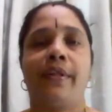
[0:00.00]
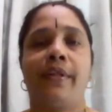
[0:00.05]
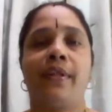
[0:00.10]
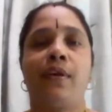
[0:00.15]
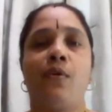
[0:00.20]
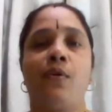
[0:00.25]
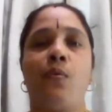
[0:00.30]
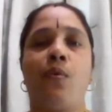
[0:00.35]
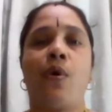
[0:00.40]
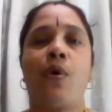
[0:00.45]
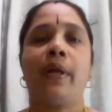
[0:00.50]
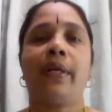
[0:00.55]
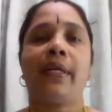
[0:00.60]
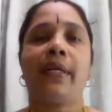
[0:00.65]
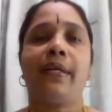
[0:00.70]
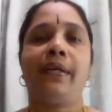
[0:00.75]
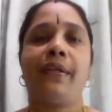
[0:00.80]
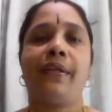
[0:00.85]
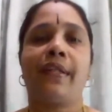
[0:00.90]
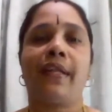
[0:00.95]
So what
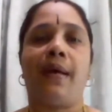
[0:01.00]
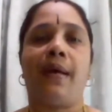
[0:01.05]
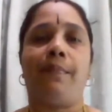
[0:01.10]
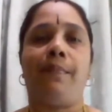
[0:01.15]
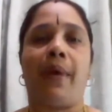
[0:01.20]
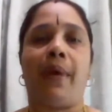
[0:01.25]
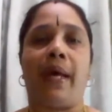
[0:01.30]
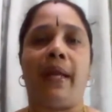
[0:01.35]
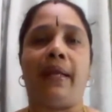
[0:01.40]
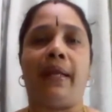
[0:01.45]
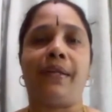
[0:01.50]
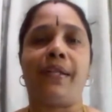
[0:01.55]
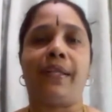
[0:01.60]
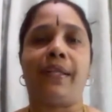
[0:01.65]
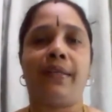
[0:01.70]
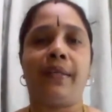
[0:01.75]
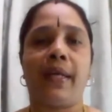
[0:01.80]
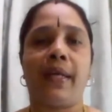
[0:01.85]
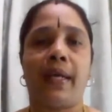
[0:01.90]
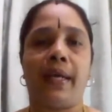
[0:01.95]
is a
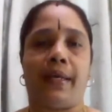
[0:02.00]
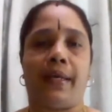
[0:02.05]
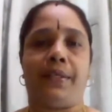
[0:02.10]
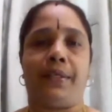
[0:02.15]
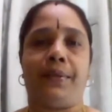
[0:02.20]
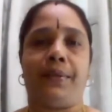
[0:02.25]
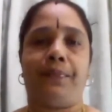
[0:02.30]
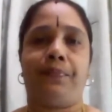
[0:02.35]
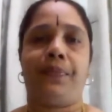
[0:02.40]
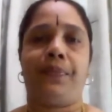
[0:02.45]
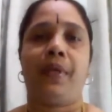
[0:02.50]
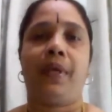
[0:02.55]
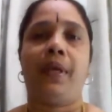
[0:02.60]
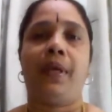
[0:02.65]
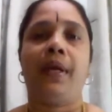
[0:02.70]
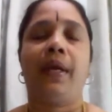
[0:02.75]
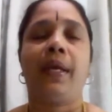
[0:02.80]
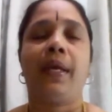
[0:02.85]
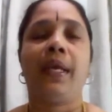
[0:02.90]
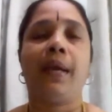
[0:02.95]
balanced diet?
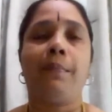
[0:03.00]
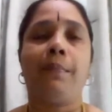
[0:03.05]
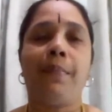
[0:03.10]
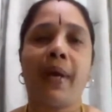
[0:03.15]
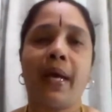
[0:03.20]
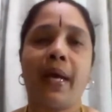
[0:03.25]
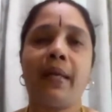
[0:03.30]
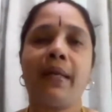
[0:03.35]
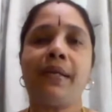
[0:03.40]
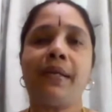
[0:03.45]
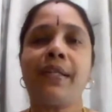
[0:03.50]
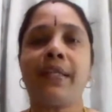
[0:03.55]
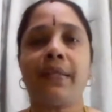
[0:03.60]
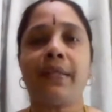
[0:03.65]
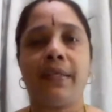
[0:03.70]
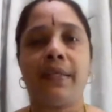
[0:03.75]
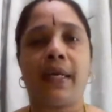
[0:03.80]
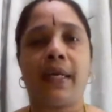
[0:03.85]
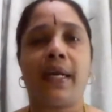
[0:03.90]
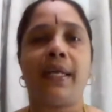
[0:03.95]
A balanced
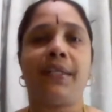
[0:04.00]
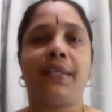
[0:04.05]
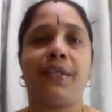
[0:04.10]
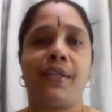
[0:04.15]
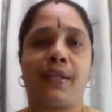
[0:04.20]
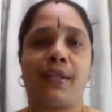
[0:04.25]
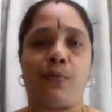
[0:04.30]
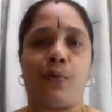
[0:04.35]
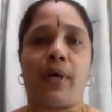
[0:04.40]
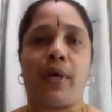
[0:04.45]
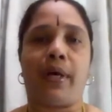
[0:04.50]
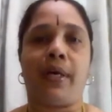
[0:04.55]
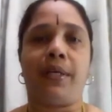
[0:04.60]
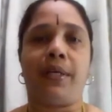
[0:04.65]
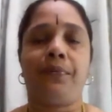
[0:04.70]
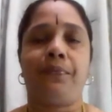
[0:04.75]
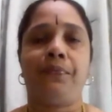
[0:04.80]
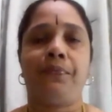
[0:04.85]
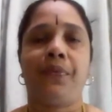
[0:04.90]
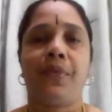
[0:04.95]
diet is
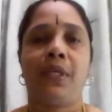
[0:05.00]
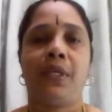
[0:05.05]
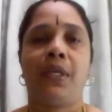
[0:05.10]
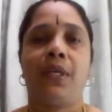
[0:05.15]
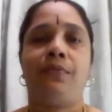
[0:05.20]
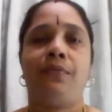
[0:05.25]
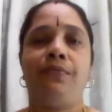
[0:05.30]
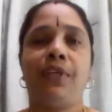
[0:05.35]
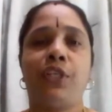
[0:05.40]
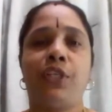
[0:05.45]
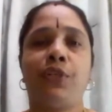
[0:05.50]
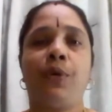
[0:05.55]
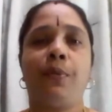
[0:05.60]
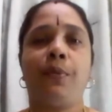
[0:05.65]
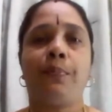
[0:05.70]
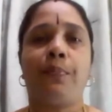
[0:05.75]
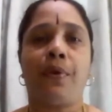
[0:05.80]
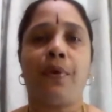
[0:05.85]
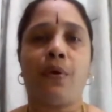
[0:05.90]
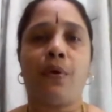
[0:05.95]
one which
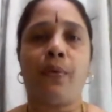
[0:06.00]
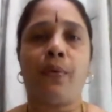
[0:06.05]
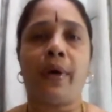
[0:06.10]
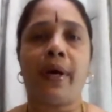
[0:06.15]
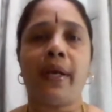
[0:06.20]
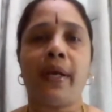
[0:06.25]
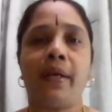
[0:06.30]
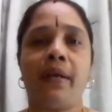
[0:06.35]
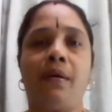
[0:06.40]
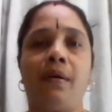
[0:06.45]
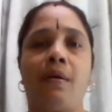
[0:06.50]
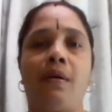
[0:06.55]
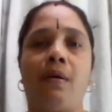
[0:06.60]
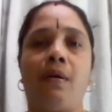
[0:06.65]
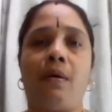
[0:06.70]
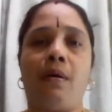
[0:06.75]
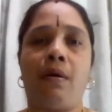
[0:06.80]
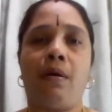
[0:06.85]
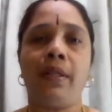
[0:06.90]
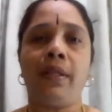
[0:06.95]
would provide
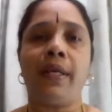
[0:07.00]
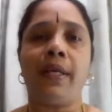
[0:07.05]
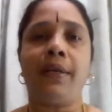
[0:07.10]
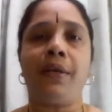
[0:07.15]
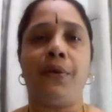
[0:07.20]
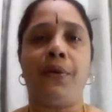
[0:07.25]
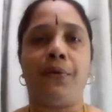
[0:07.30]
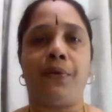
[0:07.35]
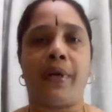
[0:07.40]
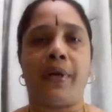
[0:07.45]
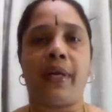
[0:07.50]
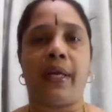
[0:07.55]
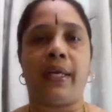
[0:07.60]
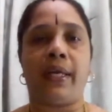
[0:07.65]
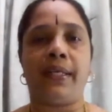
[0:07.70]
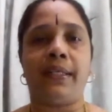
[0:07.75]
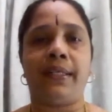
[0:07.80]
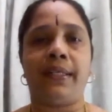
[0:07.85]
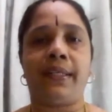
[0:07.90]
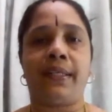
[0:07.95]
all the
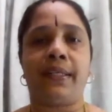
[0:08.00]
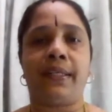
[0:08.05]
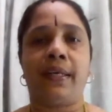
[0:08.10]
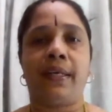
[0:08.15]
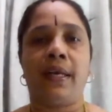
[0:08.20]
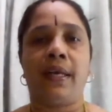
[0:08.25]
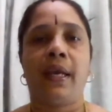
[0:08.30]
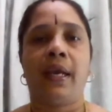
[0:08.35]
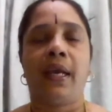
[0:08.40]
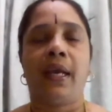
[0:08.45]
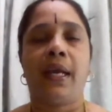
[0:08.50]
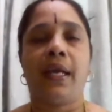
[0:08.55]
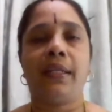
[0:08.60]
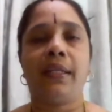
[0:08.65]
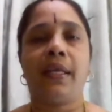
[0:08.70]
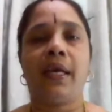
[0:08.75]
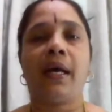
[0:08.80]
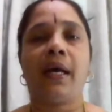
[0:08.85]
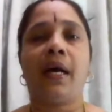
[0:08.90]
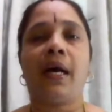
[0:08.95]
nutrients
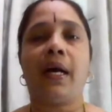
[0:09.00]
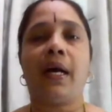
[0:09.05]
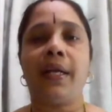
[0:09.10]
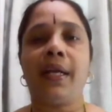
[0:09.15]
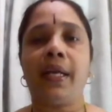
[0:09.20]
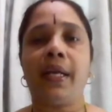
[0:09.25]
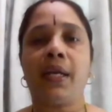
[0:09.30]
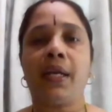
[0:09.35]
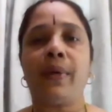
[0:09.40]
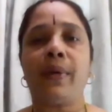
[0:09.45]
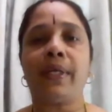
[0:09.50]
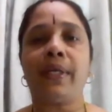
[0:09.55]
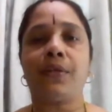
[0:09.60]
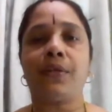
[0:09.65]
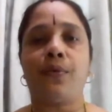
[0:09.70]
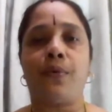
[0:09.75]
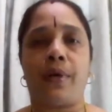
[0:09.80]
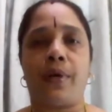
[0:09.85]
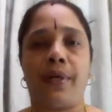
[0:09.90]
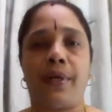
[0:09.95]
in the
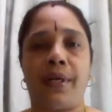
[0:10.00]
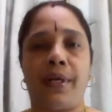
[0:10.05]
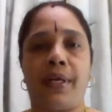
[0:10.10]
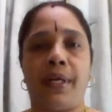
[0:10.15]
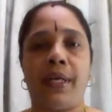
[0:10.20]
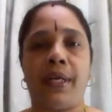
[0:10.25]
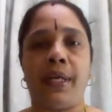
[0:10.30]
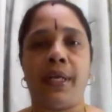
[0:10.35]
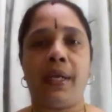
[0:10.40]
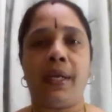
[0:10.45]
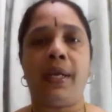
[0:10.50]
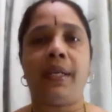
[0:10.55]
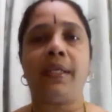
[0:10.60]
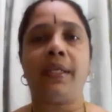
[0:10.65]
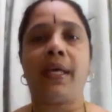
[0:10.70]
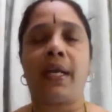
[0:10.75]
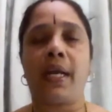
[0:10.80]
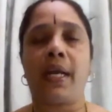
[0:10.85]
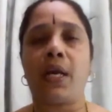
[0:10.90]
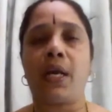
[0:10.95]
adequate quantity, in
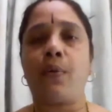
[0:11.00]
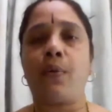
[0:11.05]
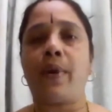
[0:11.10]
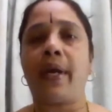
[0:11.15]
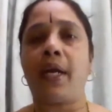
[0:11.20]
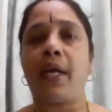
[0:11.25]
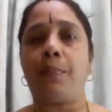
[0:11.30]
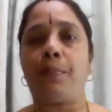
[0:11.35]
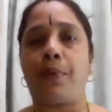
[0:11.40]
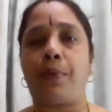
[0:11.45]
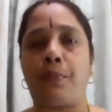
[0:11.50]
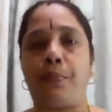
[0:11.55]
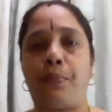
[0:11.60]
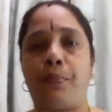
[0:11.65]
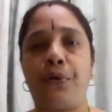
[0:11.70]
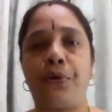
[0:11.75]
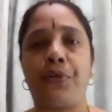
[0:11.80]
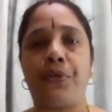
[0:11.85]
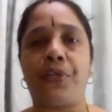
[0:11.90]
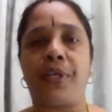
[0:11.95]
the required
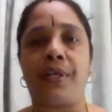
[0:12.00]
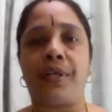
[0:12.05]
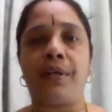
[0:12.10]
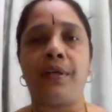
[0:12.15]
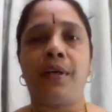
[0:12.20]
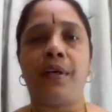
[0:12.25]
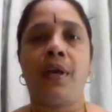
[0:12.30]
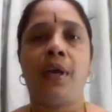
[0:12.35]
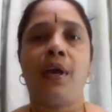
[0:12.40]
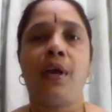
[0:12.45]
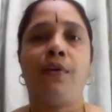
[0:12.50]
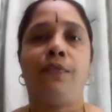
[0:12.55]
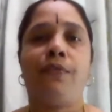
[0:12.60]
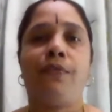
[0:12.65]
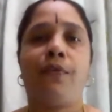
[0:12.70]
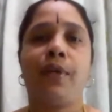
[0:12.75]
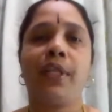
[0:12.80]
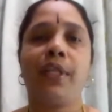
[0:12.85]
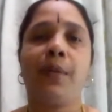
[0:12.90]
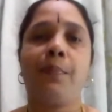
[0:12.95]
proportion
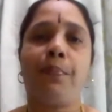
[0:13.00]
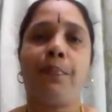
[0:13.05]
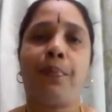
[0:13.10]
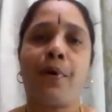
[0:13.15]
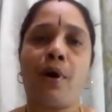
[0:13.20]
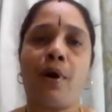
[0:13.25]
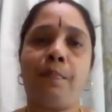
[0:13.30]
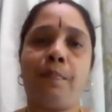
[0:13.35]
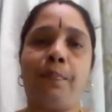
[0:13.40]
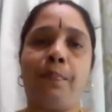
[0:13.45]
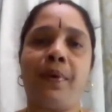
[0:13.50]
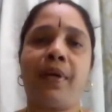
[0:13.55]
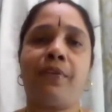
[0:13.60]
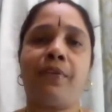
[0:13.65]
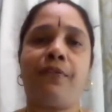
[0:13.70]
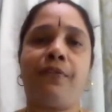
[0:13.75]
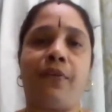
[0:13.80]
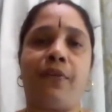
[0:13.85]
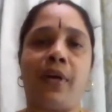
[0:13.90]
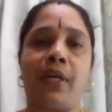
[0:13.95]
for the
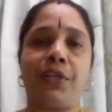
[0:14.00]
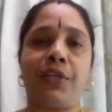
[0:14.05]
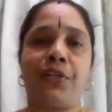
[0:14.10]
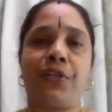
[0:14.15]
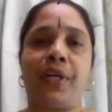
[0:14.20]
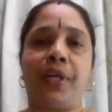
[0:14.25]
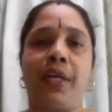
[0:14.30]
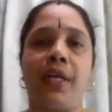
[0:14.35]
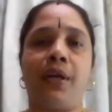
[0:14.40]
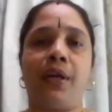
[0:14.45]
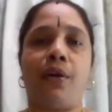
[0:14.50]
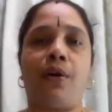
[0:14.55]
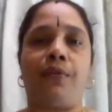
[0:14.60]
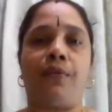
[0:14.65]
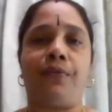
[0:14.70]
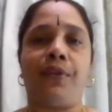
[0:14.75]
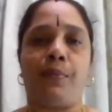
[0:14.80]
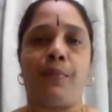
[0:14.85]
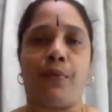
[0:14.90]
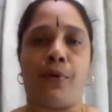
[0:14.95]
proper functioning
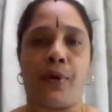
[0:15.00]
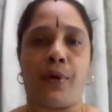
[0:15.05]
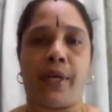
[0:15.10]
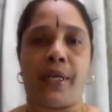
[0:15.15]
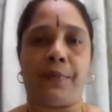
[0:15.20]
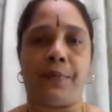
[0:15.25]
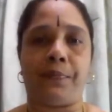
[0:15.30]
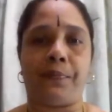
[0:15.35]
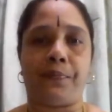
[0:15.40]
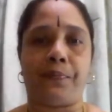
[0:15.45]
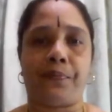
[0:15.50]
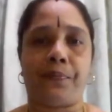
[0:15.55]
of the body.